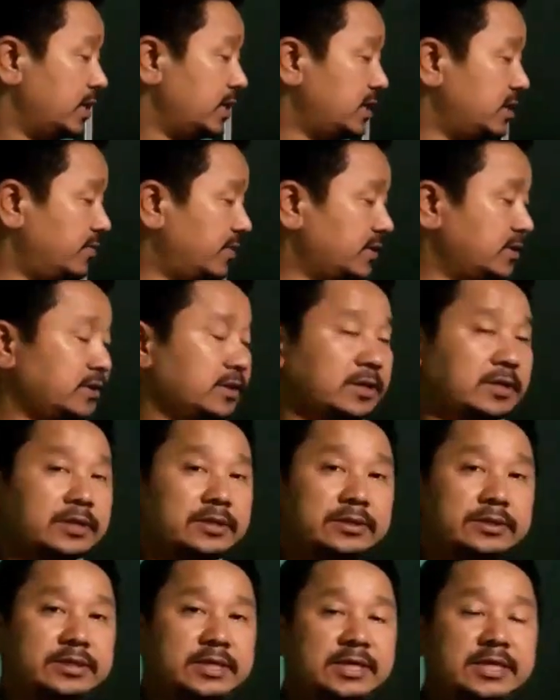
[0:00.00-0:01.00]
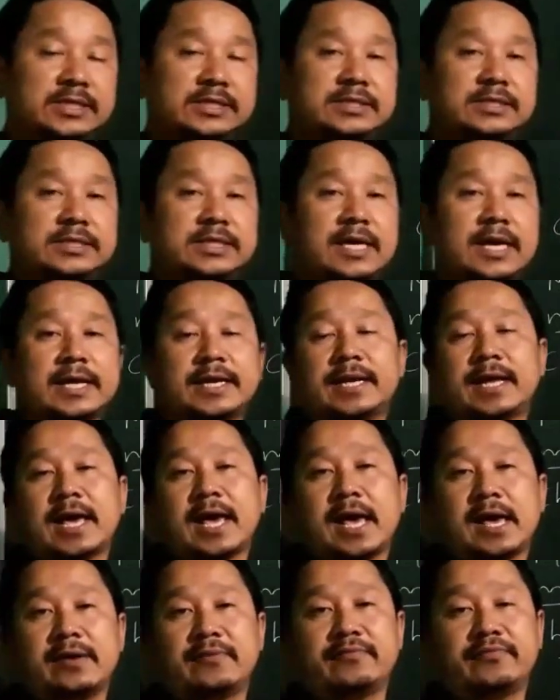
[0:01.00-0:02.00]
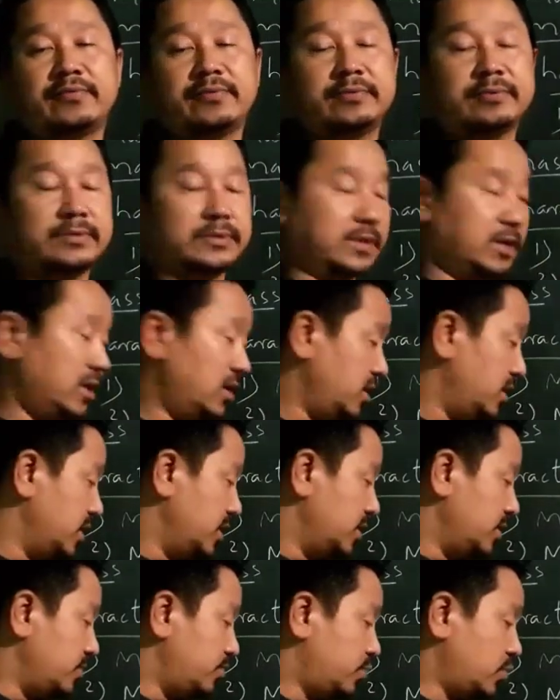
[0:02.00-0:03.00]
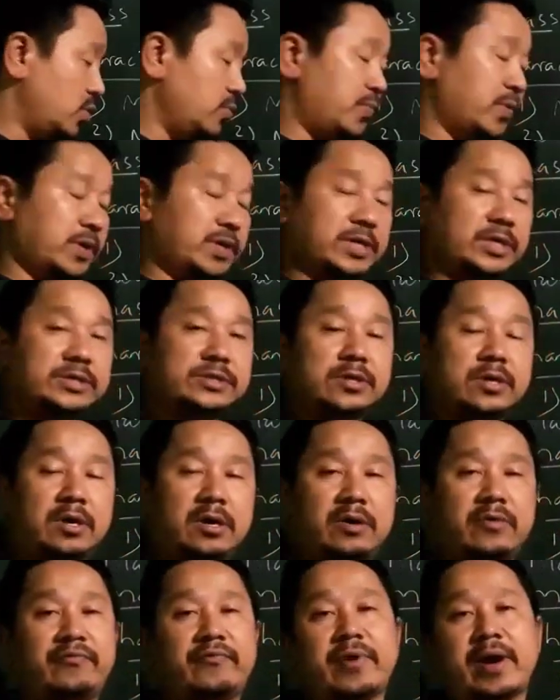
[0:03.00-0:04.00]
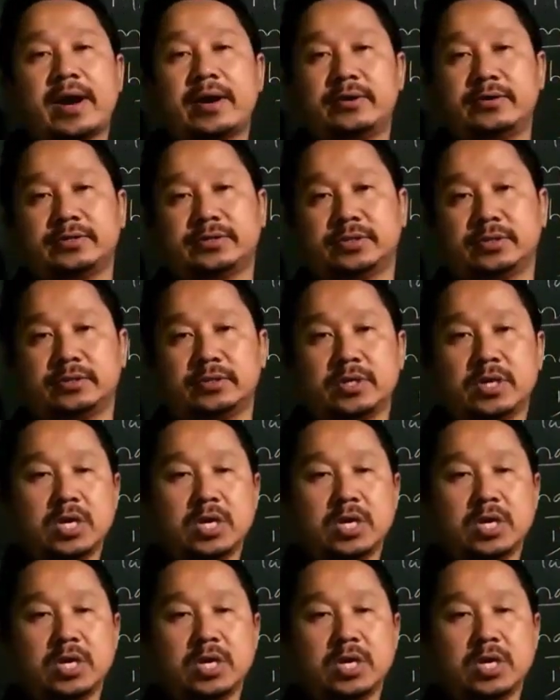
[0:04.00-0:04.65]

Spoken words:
Even these can have the properties of hydrogen.